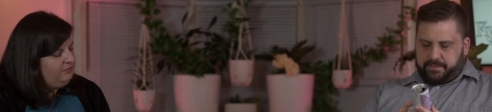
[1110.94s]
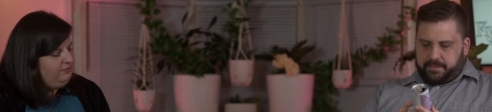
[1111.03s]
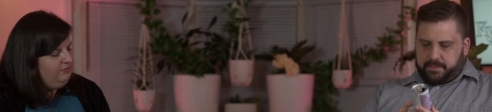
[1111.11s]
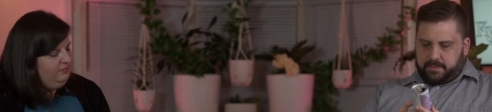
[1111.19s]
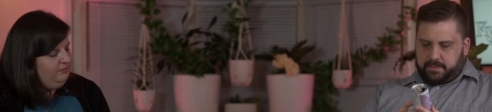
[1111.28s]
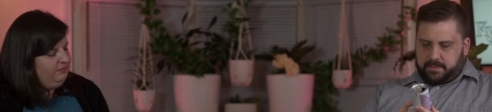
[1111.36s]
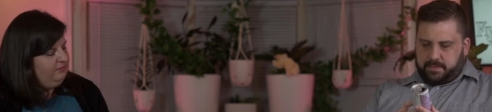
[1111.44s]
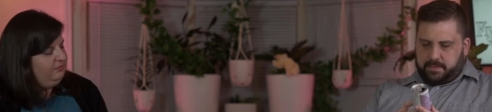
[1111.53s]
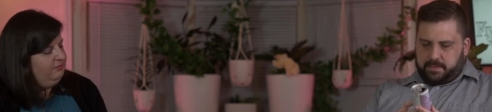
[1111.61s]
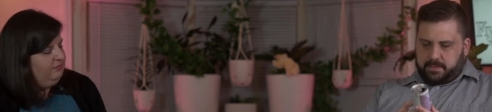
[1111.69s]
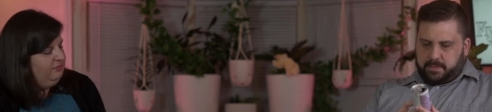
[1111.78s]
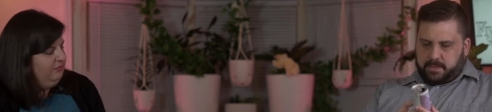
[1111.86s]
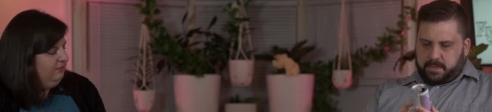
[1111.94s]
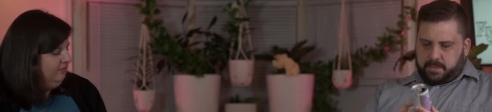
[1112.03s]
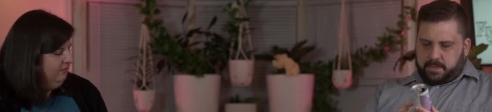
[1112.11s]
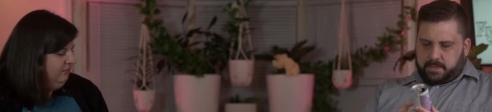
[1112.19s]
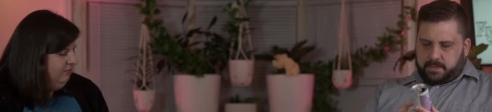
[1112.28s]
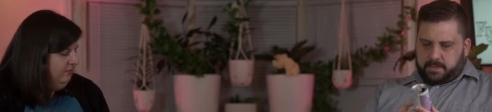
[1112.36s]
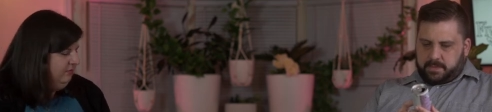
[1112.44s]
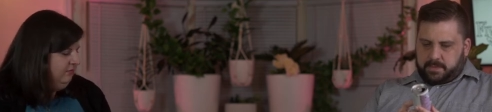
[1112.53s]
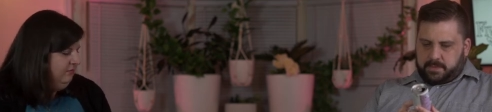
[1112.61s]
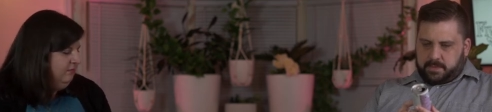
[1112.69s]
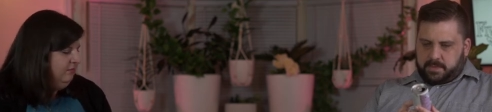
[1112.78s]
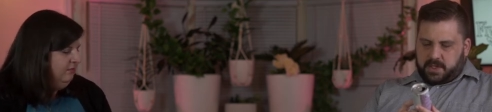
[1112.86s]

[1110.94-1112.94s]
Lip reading: [no speech]